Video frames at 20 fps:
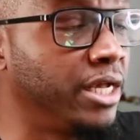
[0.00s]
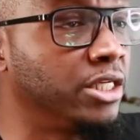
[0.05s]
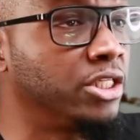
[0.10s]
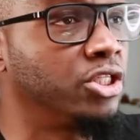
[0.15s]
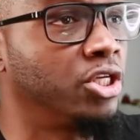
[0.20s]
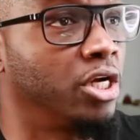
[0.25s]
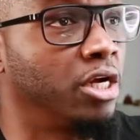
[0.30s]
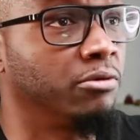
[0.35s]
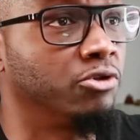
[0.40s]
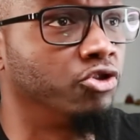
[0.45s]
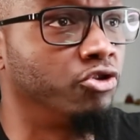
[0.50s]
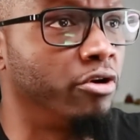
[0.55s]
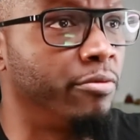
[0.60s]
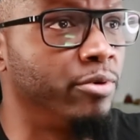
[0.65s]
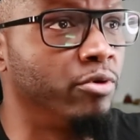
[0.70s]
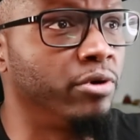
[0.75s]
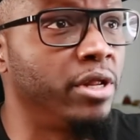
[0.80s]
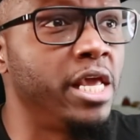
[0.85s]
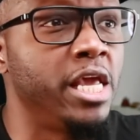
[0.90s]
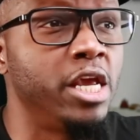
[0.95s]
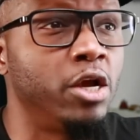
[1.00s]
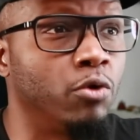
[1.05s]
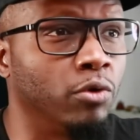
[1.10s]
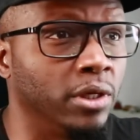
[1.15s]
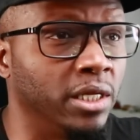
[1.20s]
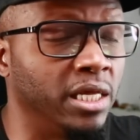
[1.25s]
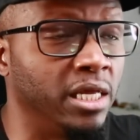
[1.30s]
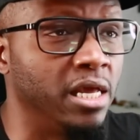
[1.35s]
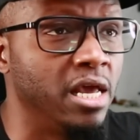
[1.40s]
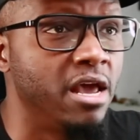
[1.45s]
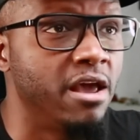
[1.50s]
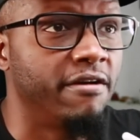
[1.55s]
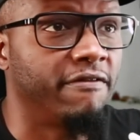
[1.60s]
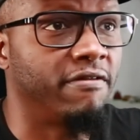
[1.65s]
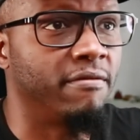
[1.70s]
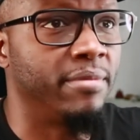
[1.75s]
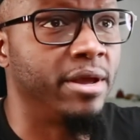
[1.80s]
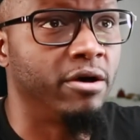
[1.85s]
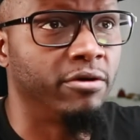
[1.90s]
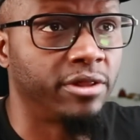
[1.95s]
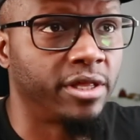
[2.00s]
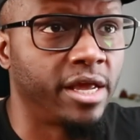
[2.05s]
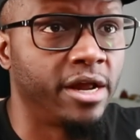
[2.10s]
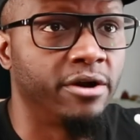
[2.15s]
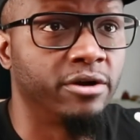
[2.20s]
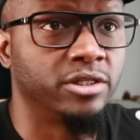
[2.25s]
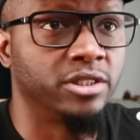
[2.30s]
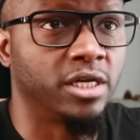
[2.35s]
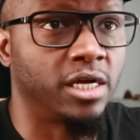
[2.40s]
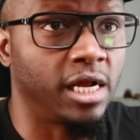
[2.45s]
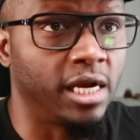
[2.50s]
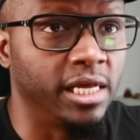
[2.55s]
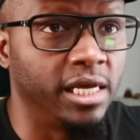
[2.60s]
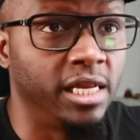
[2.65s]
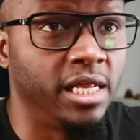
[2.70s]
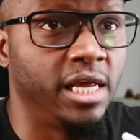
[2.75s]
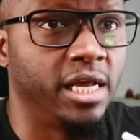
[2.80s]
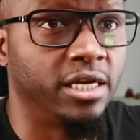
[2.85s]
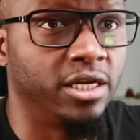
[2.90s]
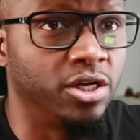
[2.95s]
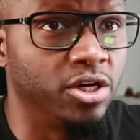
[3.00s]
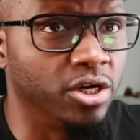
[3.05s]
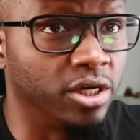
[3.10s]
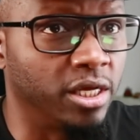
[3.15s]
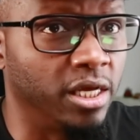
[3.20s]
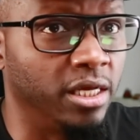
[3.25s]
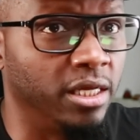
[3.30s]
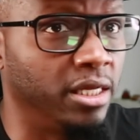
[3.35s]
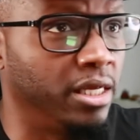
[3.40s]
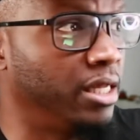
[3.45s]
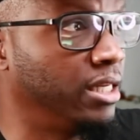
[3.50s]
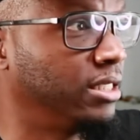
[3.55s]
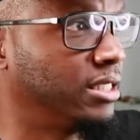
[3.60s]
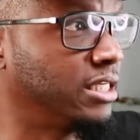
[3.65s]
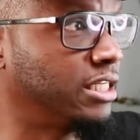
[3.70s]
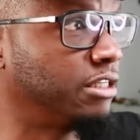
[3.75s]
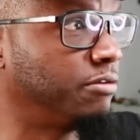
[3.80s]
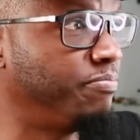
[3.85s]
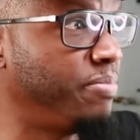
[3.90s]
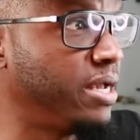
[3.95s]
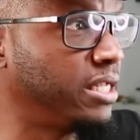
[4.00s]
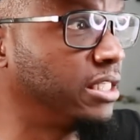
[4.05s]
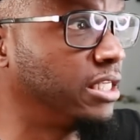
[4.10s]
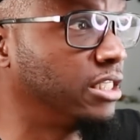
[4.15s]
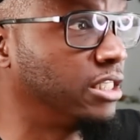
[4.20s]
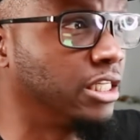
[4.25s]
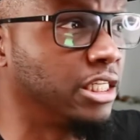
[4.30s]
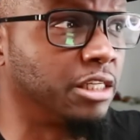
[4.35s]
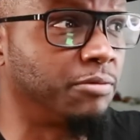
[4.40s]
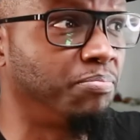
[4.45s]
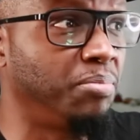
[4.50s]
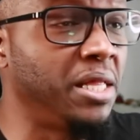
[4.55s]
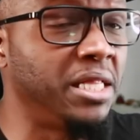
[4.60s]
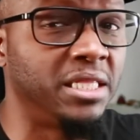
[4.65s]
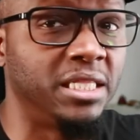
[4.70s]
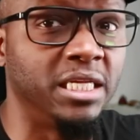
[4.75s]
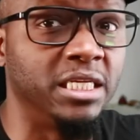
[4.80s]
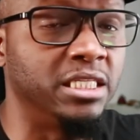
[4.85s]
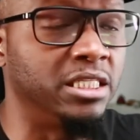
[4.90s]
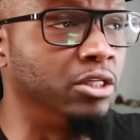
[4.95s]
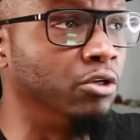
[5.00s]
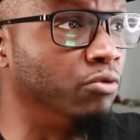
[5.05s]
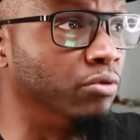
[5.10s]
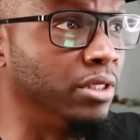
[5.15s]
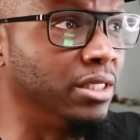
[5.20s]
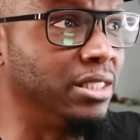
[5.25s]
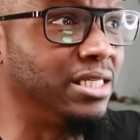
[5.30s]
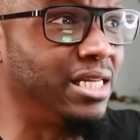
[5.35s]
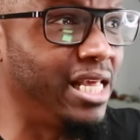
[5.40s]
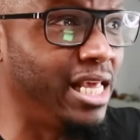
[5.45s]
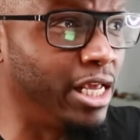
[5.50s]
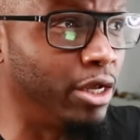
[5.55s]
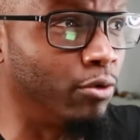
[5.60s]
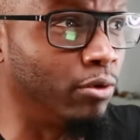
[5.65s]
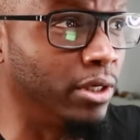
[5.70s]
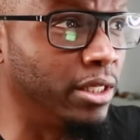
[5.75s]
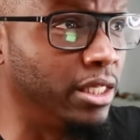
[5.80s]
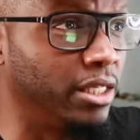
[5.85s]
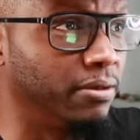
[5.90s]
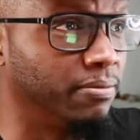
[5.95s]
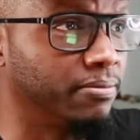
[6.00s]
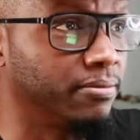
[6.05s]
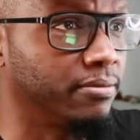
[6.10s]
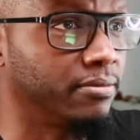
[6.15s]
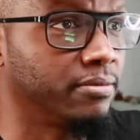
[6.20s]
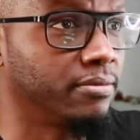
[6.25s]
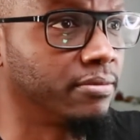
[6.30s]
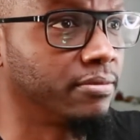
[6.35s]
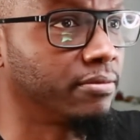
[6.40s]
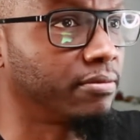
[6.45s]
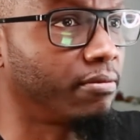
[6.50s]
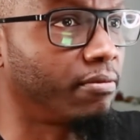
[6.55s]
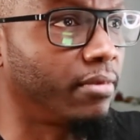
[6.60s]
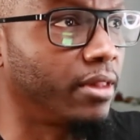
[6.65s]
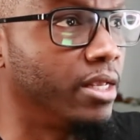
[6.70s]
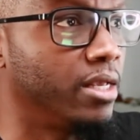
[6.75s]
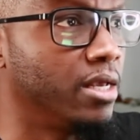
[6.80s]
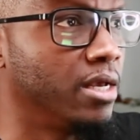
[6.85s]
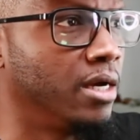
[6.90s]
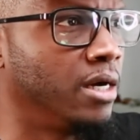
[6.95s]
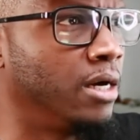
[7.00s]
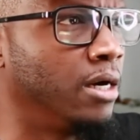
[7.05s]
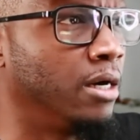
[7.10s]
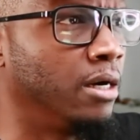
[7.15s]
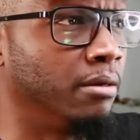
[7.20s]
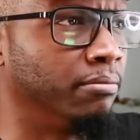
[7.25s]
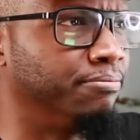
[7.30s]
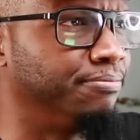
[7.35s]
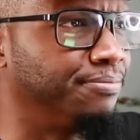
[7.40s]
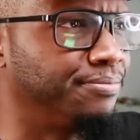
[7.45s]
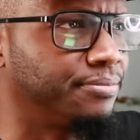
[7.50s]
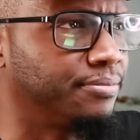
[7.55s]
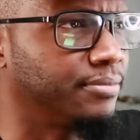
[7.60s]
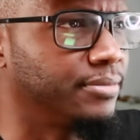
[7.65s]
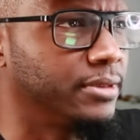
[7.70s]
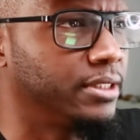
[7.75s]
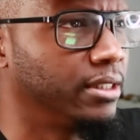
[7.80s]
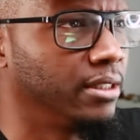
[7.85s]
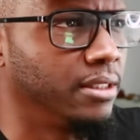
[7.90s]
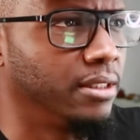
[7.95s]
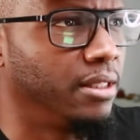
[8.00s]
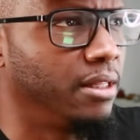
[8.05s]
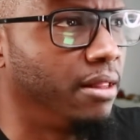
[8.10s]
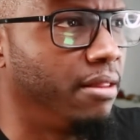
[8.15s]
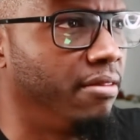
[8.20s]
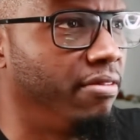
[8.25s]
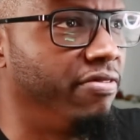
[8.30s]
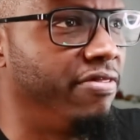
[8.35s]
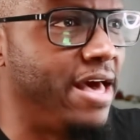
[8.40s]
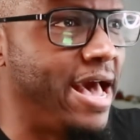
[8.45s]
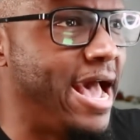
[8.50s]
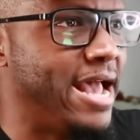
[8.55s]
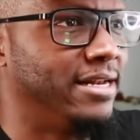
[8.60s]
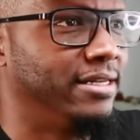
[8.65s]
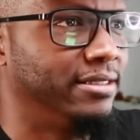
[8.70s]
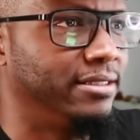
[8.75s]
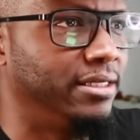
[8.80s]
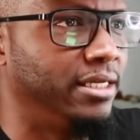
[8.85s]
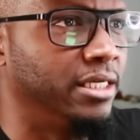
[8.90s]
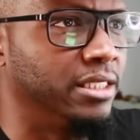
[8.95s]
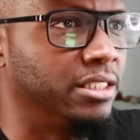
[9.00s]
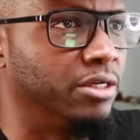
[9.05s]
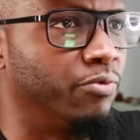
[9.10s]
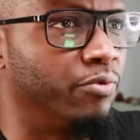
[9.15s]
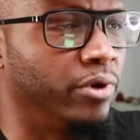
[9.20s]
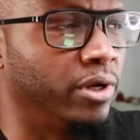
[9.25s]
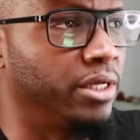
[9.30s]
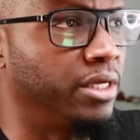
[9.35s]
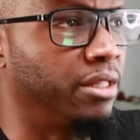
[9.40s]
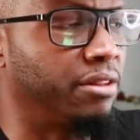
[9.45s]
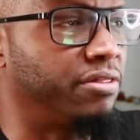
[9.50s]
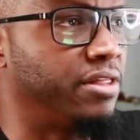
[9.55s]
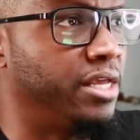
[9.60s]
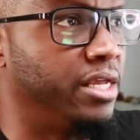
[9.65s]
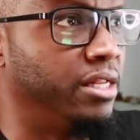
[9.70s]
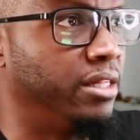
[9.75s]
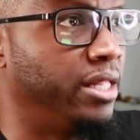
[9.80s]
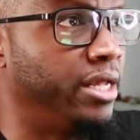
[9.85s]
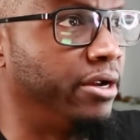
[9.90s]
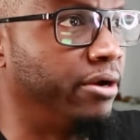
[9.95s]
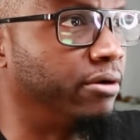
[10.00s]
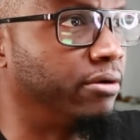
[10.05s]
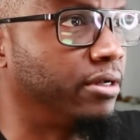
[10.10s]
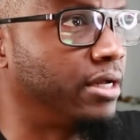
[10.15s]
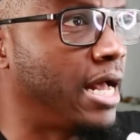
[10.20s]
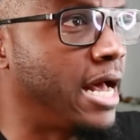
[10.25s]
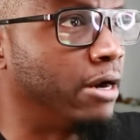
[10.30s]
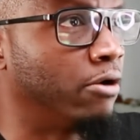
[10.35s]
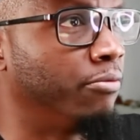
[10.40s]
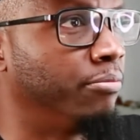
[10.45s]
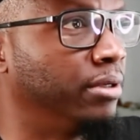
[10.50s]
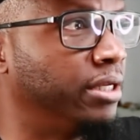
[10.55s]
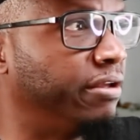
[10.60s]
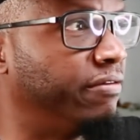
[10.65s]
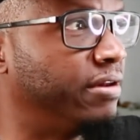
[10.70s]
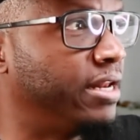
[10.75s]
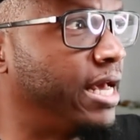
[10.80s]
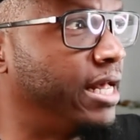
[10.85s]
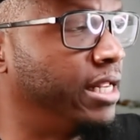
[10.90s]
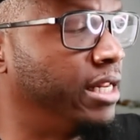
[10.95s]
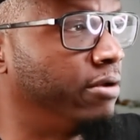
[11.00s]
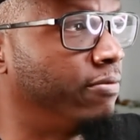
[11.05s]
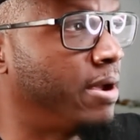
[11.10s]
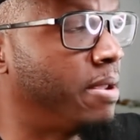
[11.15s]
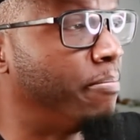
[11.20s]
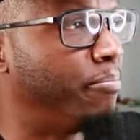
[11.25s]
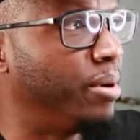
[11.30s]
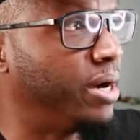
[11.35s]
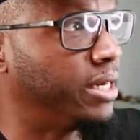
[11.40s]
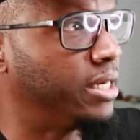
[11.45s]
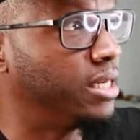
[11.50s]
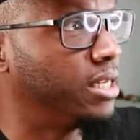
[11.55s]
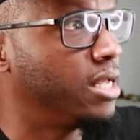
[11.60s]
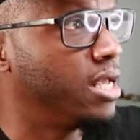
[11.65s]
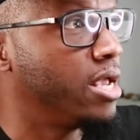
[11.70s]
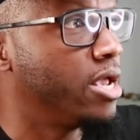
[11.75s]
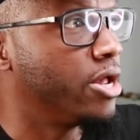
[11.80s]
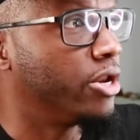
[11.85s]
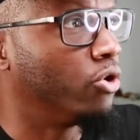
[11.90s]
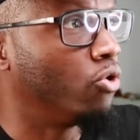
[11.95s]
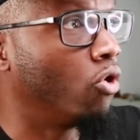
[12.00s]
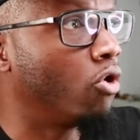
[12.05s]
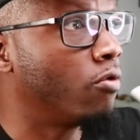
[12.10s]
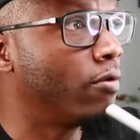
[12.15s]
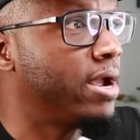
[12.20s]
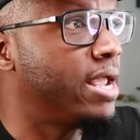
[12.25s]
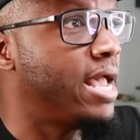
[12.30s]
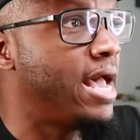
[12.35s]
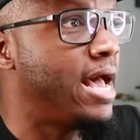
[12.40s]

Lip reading: to contribute equally from healthcare to cleaning and cooking. It is expected to split these duties equally. That isn't really a thing there. I don't believe in that anyway. But Norway